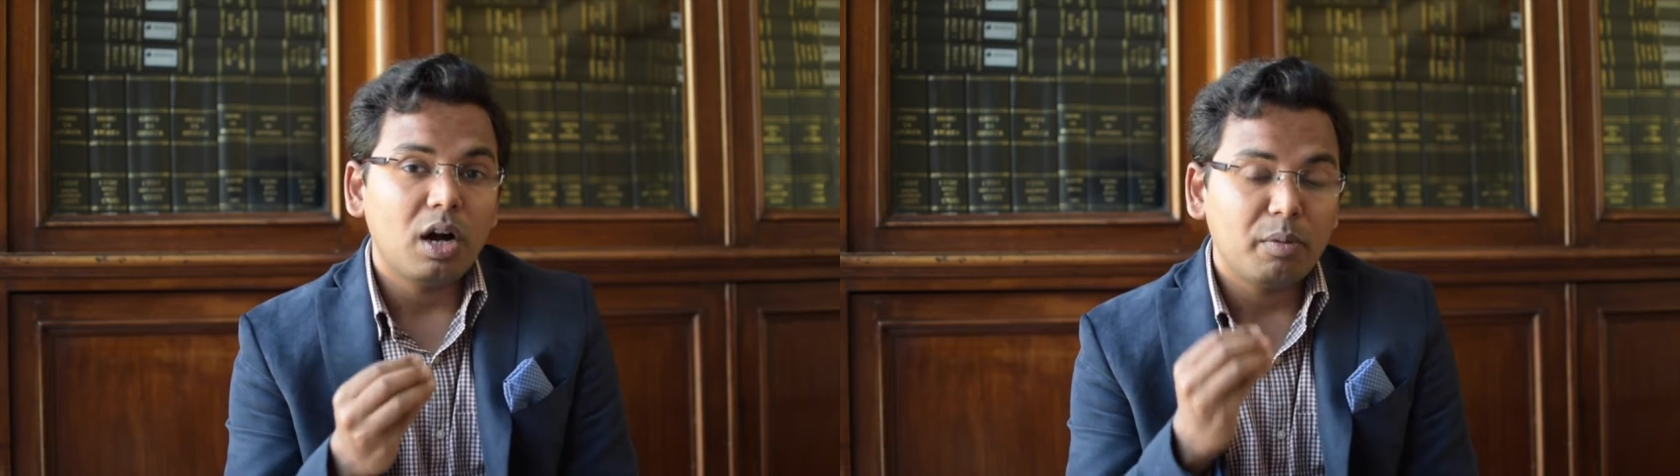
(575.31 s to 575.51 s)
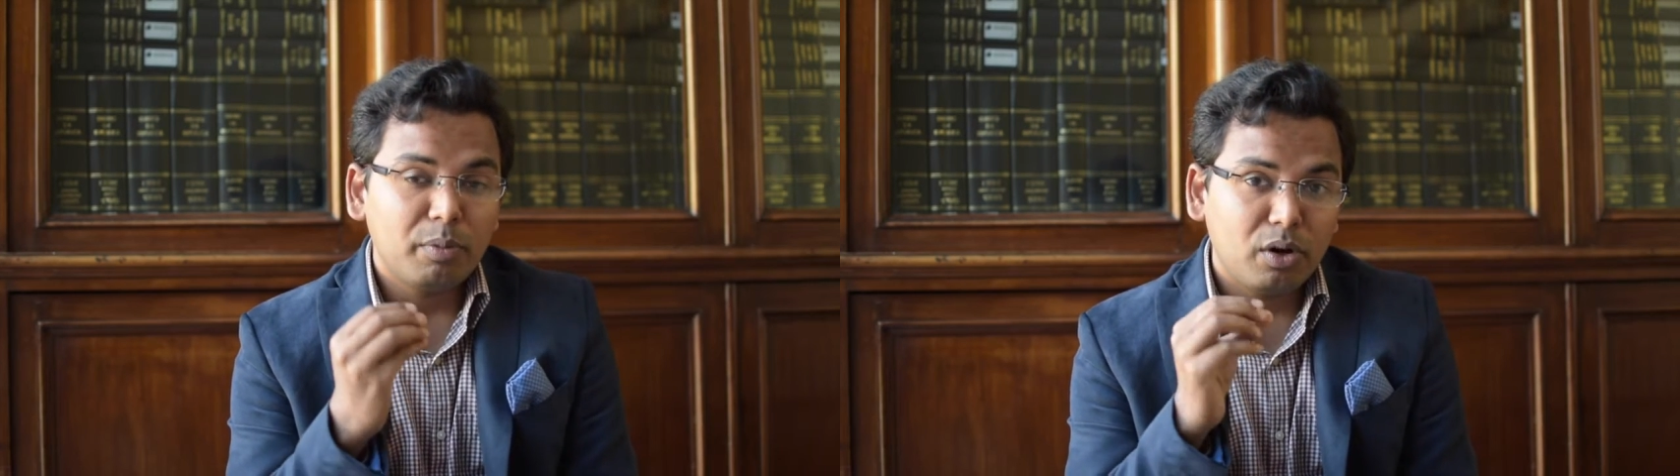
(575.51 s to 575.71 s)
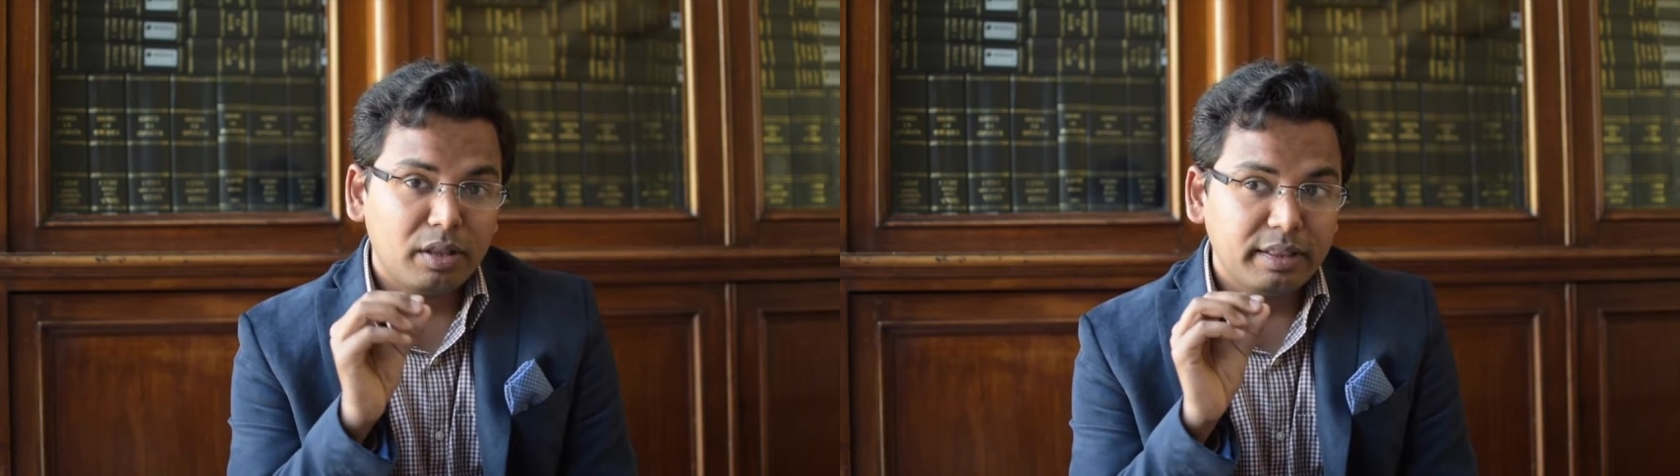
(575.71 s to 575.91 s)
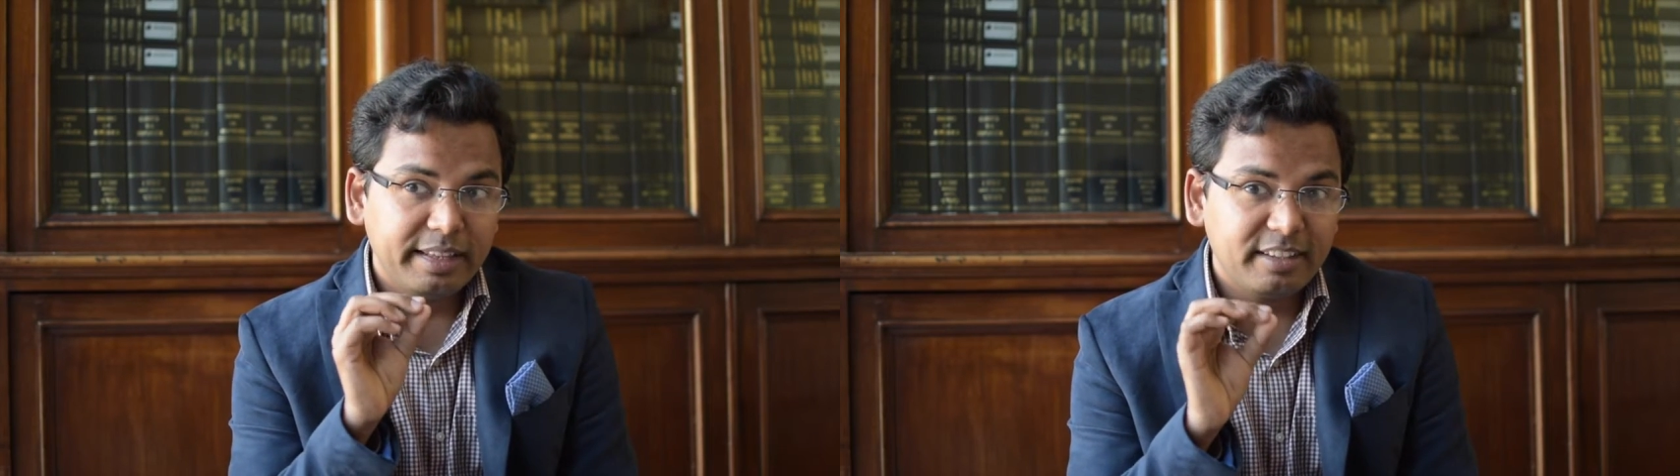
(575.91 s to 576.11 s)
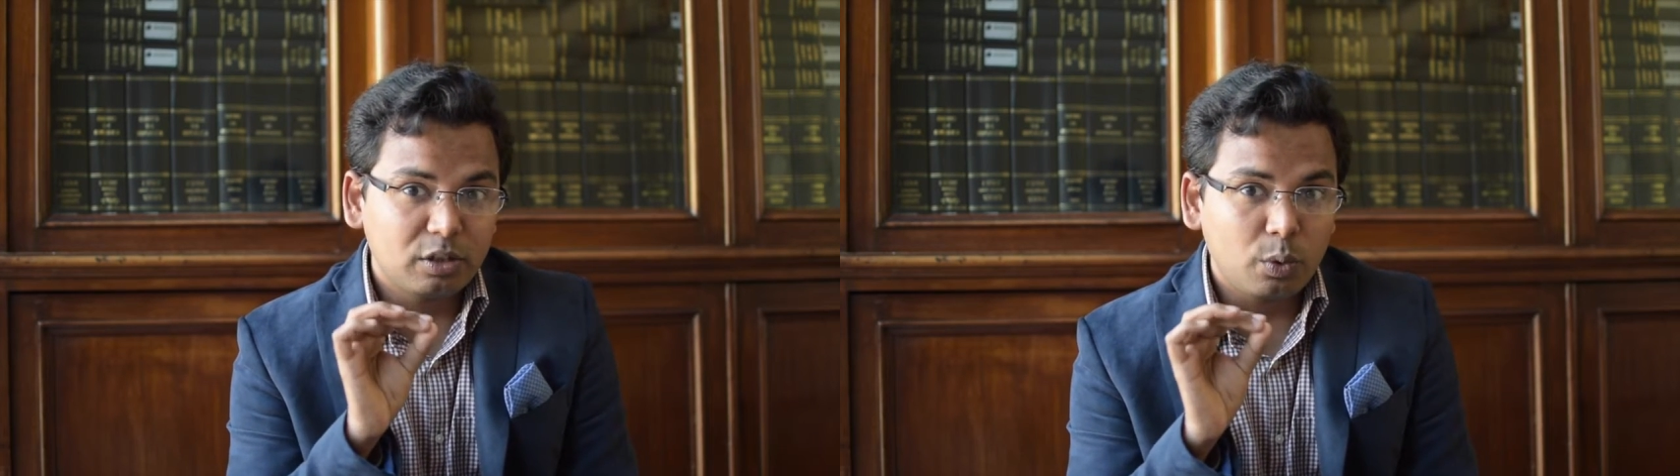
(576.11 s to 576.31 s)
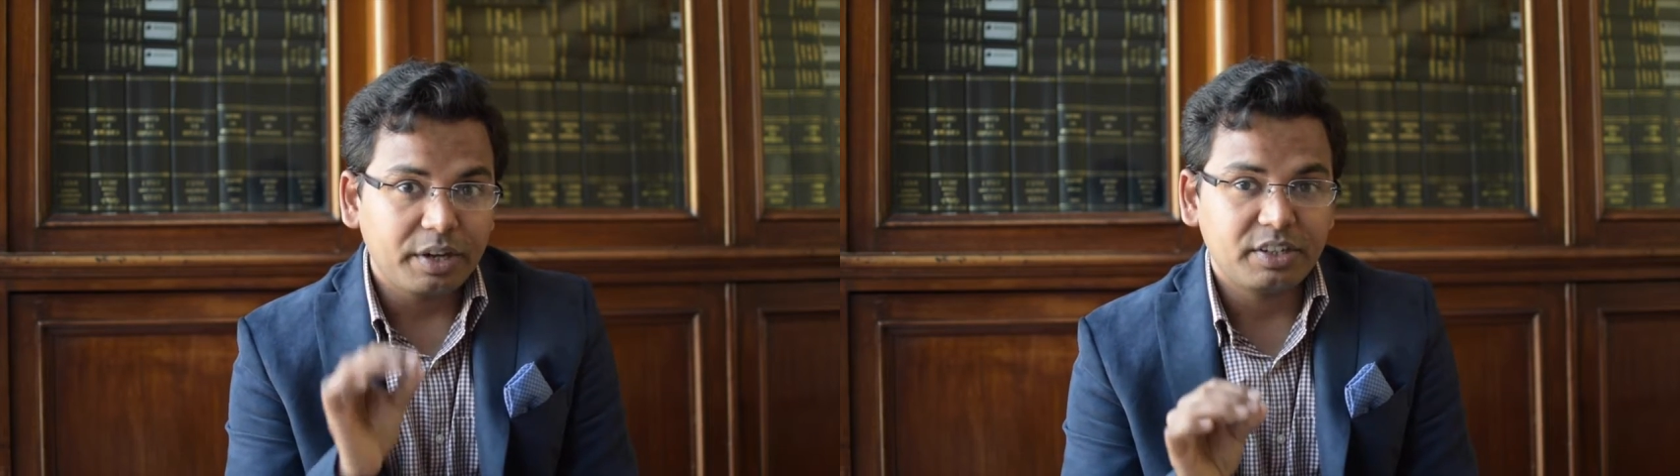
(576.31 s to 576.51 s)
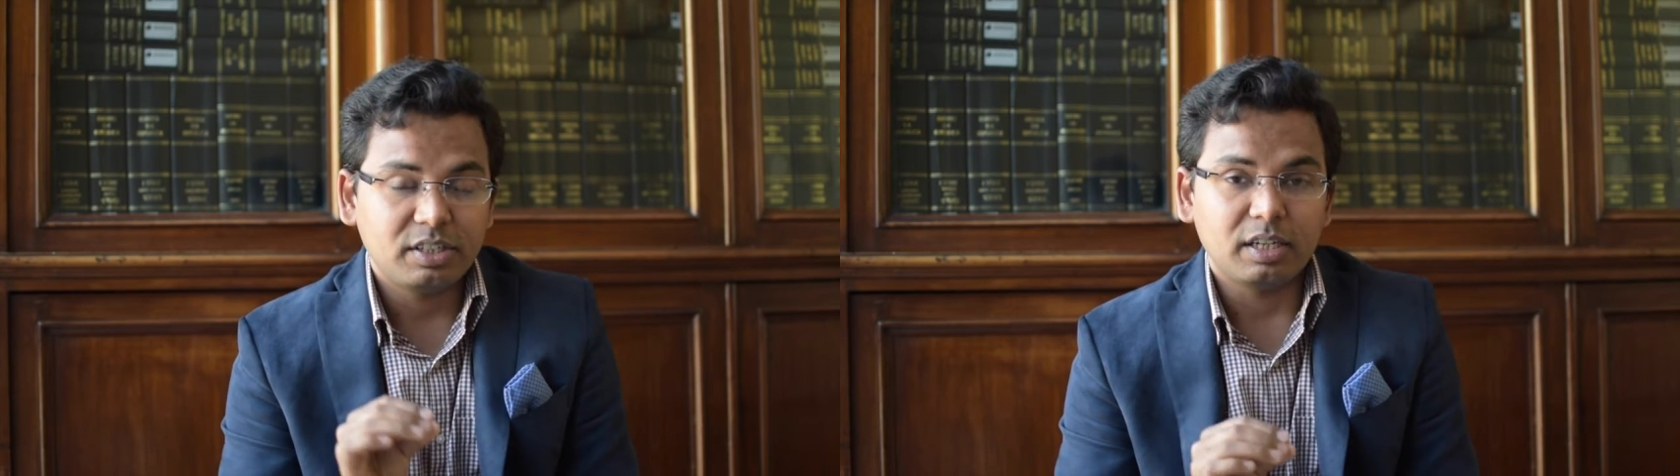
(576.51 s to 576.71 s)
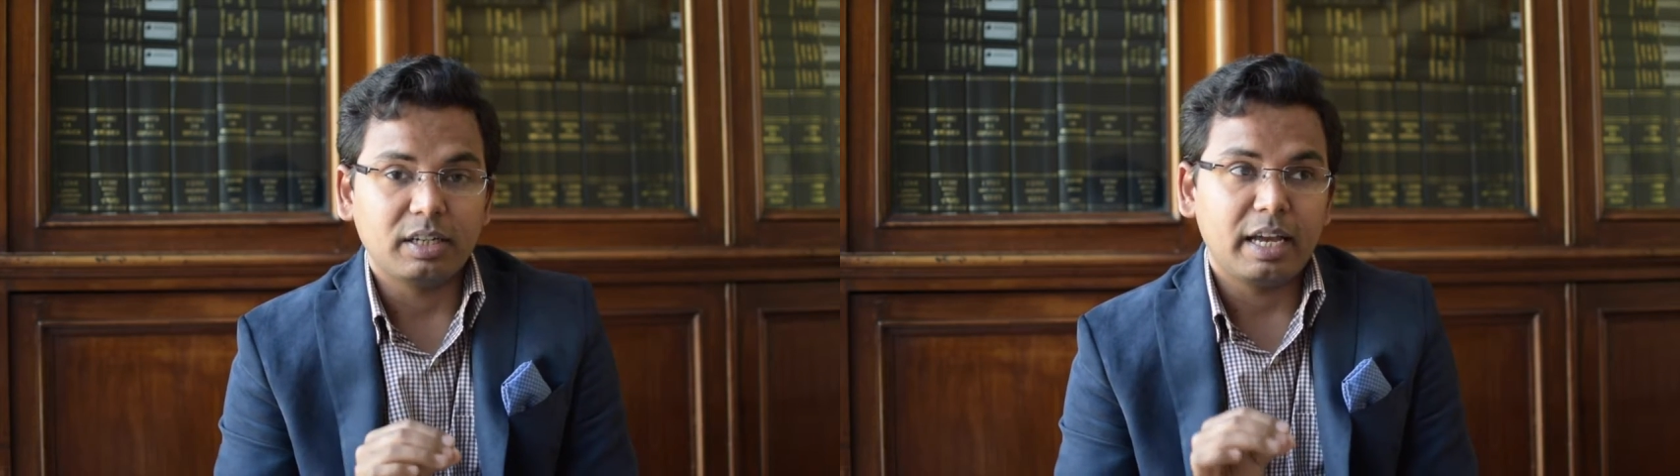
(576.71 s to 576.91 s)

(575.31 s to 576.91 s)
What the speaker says: upon this question,